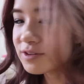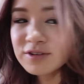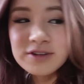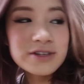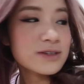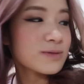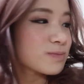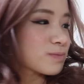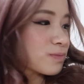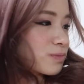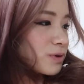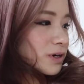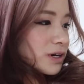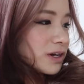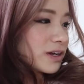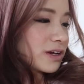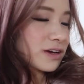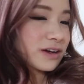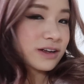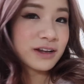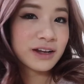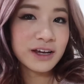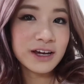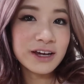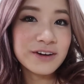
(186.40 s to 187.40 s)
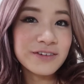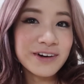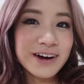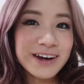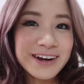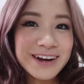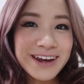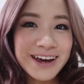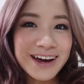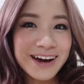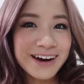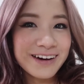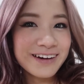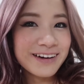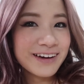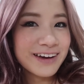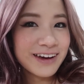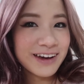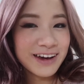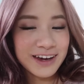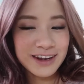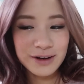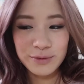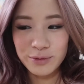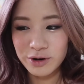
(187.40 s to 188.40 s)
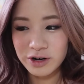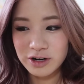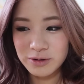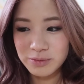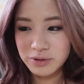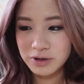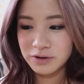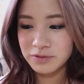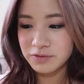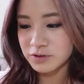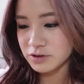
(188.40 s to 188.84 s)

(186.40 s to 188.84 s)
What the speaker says: looks pretty clean right now. And then we're gonna put a